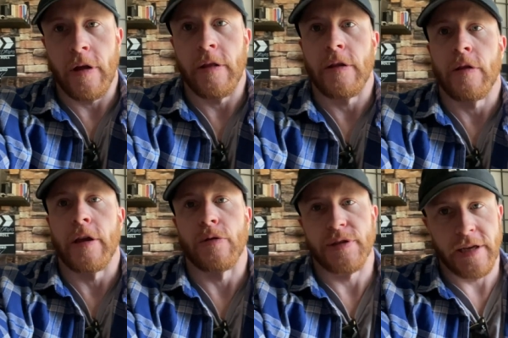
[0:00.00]
And like
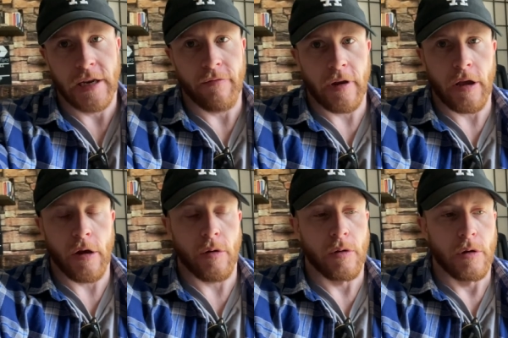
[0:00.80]
you'll see in the
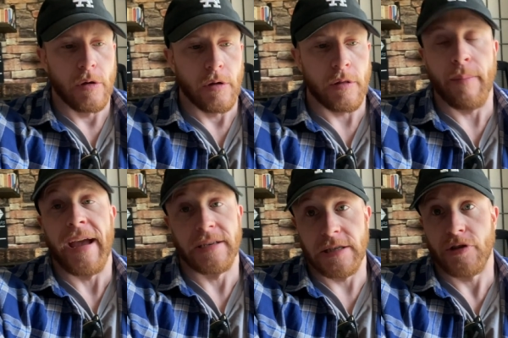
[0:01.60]
video, the
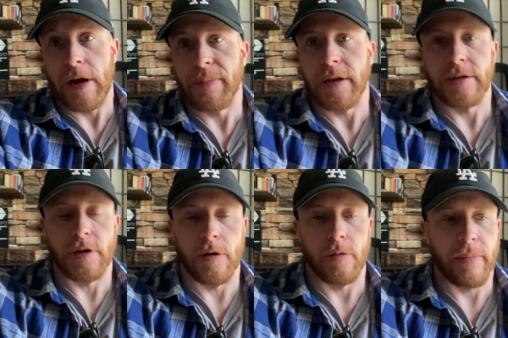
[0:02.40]
magazines are empty.
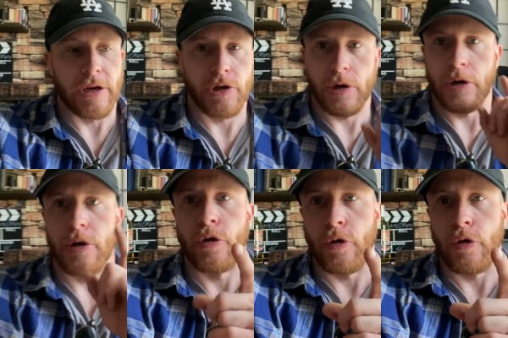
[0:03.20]
So make sure you do